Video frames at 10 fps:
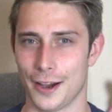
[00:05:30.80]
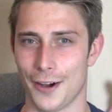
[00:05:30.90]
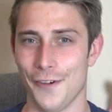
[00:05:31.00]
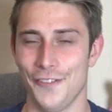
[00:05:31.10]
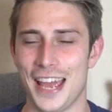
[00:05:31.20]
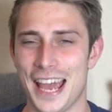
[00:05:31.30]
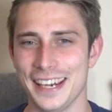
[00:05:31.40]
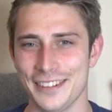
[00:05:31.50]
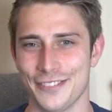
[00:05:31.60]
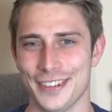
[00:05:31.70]
of
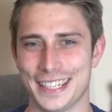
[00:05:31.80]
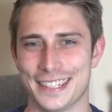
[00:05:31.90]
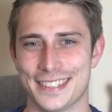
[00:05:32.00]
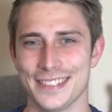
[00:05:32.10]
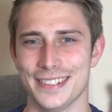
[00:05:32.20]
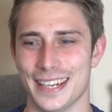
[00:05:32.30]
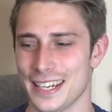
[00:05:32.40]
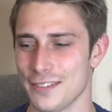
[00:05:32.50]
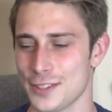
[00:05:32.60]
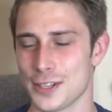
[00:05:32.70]
anything you do.
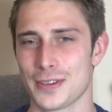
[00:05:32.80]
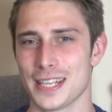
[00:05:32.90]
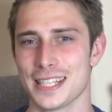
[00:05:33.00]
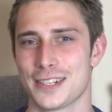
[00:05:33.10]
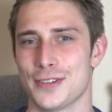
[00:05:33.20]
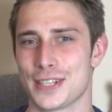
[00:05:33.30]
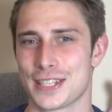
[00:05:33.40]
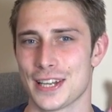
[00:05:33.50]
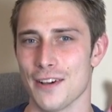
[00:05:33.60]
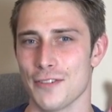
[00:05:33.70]
And if you don't listen to the
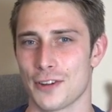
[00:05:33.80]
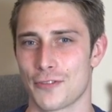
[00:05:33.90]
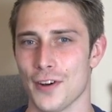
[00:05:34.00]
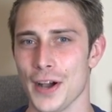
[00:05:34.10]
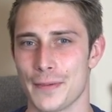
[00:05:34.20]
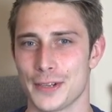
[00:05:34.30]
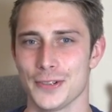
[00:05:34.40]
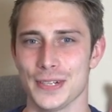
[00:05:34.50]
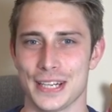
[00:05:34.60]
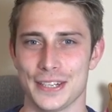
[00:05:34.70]
stuff in the
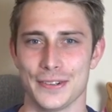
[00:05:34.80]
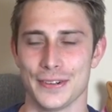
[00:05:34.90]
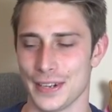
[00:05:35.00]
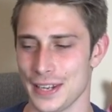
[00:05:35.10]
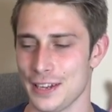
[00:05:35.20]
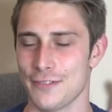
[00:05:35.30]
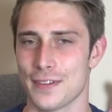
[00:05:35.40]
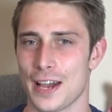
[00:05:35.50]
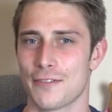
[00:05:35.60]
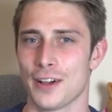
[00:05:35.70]
Fachabitur, then you
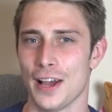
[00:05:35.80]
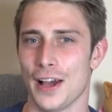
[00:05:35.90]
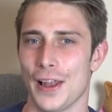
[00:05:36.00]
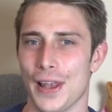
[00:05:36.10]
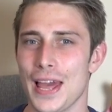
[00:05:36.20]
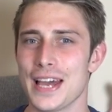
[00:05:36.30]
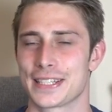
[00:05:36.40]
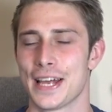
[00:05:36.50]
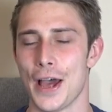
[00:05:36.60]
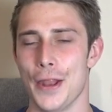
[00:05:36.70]
even have
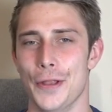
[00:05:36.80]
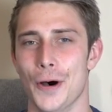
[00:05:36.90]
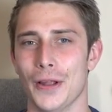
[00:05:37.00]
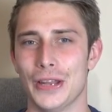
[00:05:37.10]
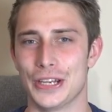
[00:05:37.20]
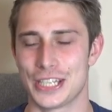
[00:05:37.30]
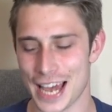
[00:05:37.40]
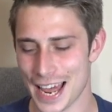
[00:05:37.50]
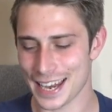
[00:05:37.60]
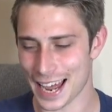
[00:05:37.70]
less knowledge.
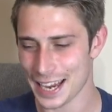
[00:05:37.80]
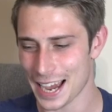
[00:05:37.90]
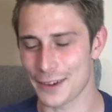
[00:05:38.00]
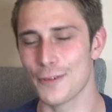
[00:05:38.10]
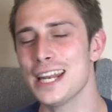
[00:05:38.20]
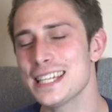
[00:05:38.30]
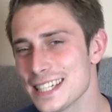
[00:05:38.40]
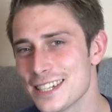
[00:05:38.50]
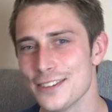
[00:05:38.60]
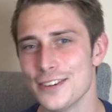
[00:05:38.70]
And I went
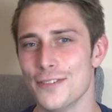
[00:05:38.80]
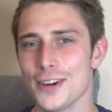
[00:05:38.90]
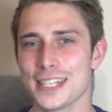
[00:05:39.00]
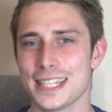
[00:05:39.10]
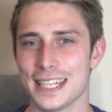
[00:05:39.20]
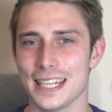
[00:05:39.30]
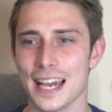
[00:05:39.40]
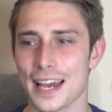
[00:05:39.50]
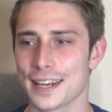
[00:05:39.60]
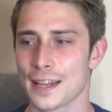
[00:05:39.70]
into university
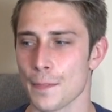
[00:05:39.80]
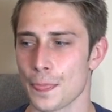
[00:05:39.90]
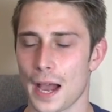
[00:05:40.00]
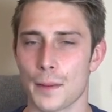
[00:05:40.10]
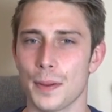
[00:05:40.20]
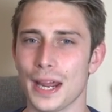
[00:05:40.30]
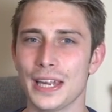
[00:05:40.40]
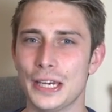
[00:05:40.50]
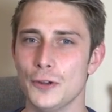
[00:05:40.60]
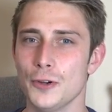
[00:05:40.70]
and I
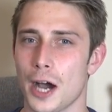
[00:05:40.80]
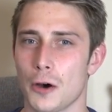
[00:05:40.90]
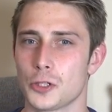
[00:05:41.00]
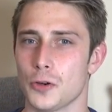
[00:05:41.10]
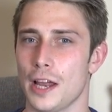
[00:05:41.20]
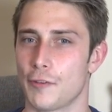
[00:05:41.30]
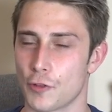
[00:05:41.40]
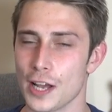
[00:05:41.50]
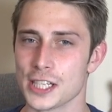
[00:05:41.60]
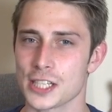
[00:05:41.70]
barely knew how to add
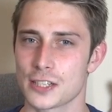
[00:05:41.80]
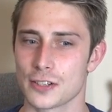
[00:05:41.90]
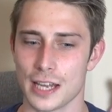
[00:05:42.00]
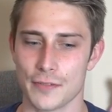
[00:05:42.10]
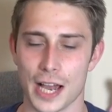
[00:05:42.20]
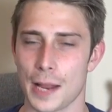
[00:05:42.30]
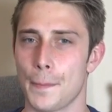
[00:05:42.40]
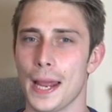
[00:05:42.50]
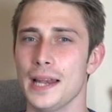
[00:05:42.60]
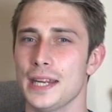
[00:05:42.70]
fractions together. I
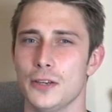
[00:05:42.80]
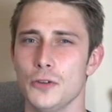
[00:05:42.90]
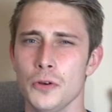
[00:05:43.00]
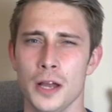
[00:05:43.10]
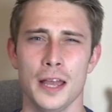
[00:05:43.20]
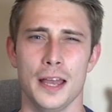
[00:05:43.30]
barely knew